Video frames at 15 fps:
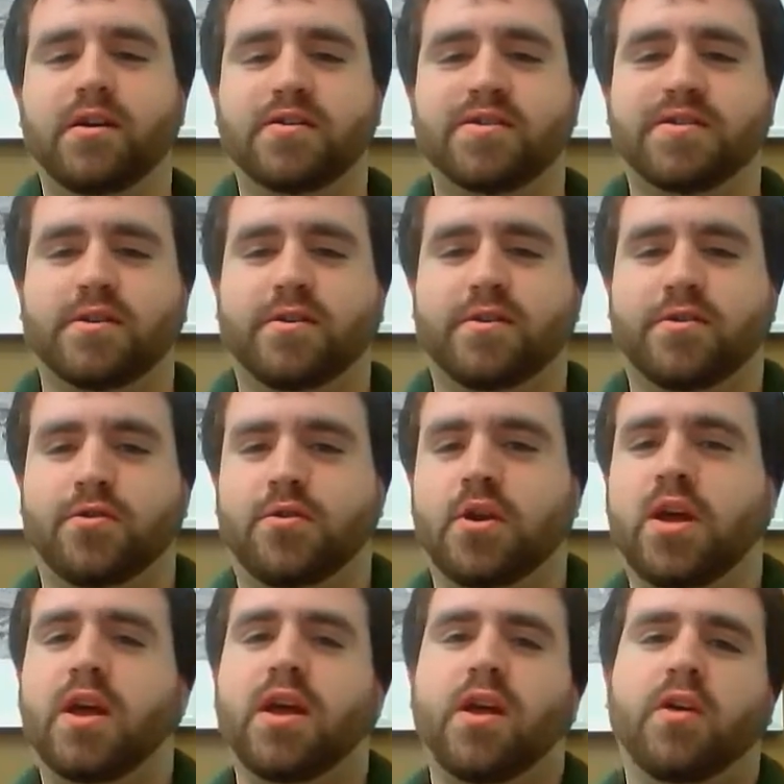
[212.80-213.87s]

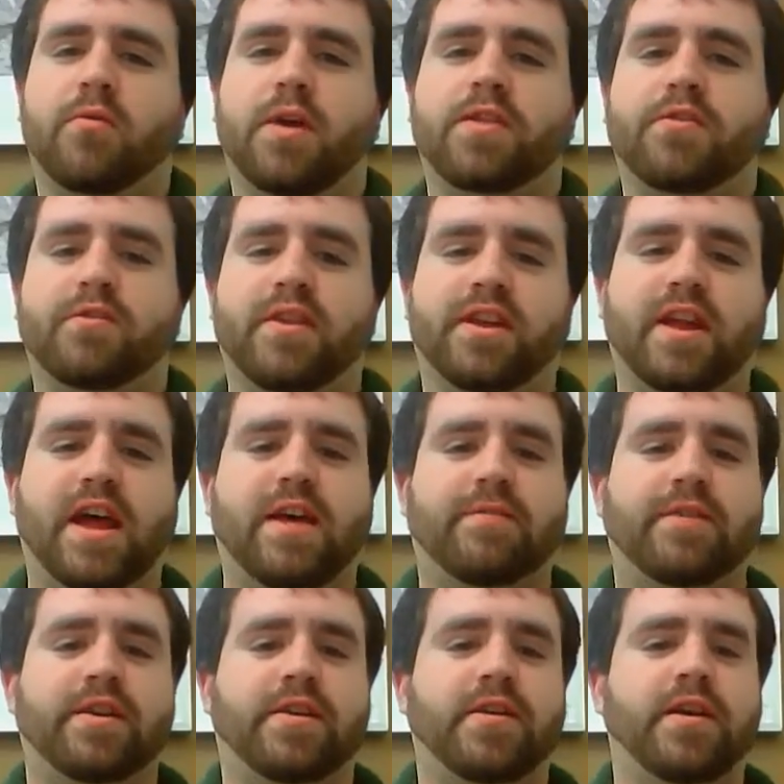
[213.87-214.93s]
So rather than
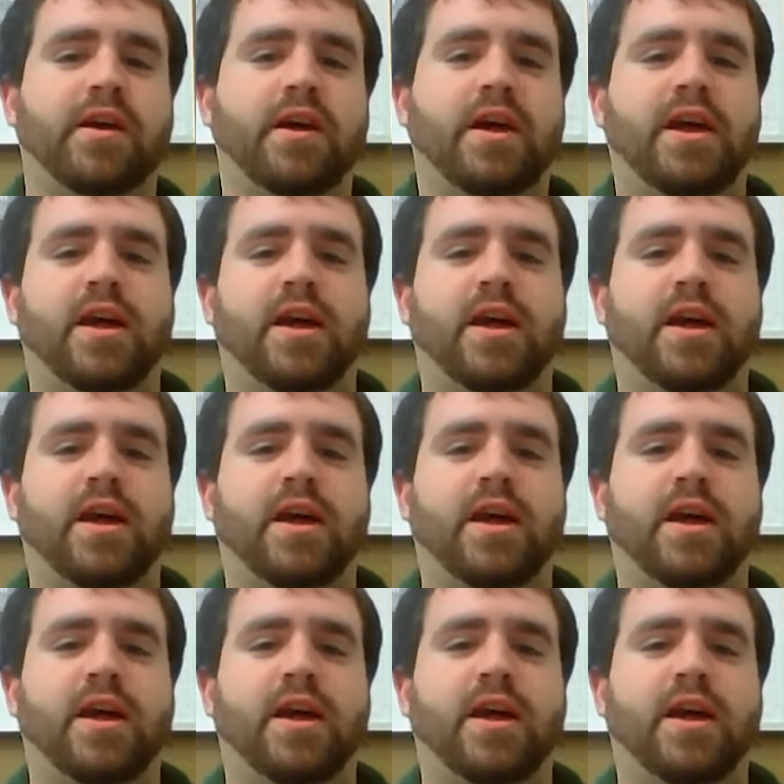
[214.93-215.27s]
having